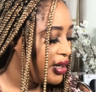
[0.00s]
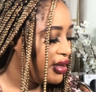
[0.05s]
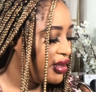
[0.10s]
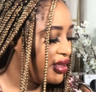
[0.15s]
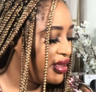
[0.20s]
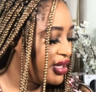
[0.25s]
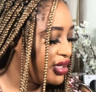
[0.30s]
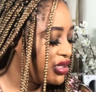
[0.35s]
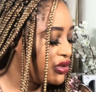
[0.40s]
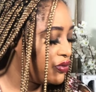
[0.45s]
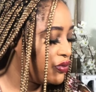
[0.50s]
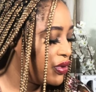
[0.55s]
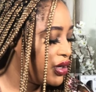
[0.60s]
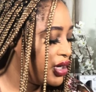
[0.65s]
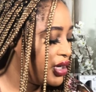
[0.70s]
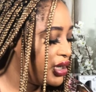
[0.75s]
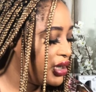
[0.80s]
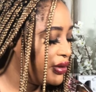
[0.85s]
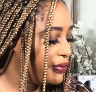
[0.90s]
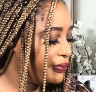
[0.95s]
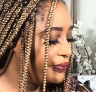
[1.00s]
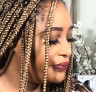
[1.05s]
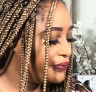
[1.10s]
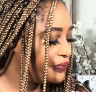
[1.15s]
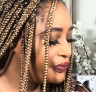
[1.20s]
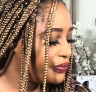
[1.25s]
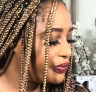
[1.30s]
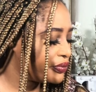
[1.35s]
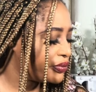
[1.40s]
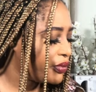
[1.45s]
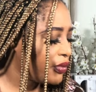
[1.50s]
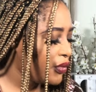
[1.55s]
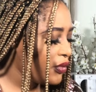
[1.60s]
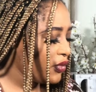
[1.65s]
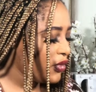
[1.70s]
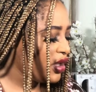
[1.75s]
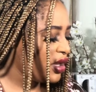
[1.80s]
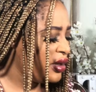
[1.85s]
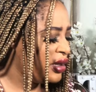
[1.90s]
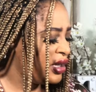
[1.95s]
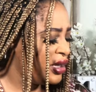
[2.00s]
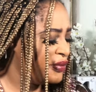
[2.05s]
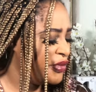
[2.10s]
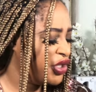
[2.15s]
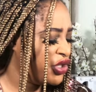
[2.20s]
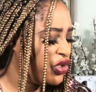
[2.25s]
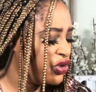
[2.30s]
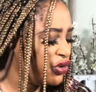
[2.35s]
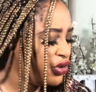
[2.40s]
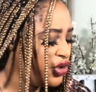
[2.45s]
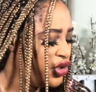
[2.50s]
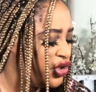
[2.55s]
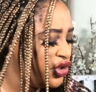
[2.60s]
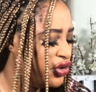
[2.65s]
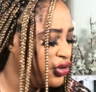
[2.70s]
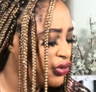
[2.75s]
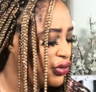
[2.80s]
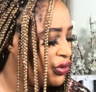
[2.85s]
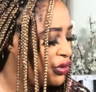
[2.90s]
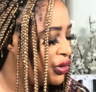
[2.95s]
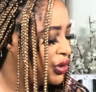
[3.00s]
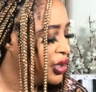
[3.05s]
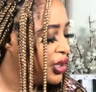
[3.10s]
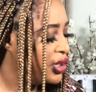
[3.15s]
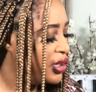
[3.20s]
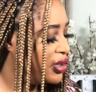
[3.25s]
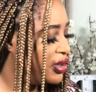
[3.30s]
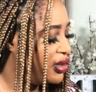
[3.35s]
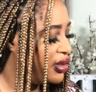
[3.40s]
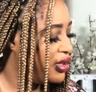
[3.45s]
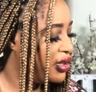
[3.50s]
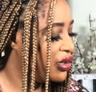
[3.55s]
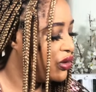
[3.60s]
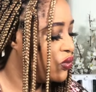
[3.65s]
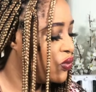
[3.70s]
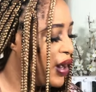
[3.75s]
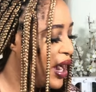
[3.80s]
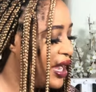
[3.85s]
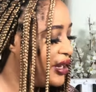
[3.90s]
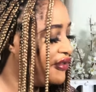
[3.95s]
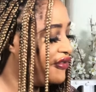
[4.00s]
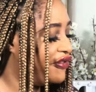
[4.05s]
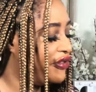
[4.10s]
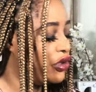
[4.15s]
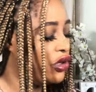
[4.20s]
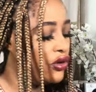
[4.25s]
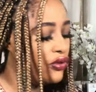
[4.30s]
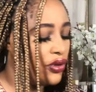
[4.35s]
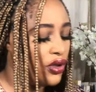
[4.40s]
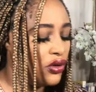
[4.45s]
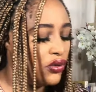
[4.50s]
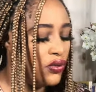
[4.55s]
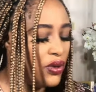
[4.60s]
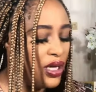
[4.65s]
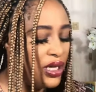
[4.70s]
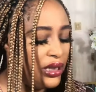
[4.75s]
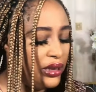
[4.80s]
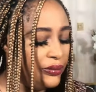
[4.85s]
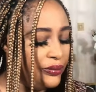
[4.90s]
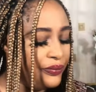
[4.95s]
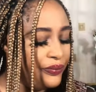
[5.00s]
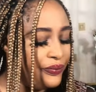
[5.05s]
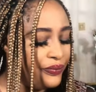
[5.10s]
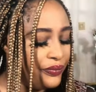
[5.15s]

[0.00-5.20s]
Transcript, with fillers: This one, let me show you, the white floral one.